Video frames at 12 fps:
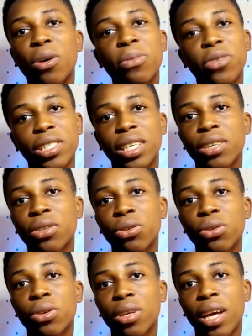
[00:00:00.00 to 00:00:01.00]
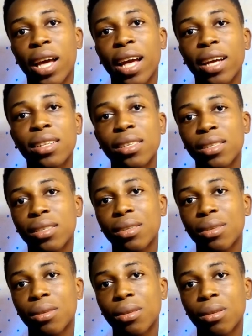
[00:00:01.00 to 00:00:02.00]
Come on Tecno, at
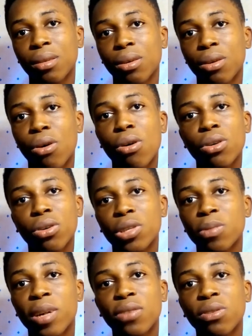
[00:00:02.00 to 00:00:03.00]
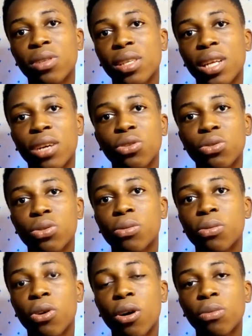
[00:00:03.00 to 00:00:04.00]
least all your smartphones now should
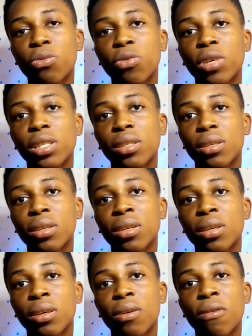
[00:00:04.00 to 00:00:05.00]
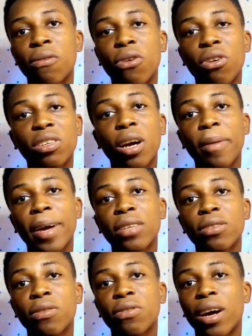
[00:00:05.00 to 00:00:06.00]
come with 4
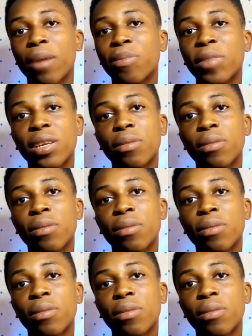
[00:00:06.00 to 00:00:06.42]
GB of RAM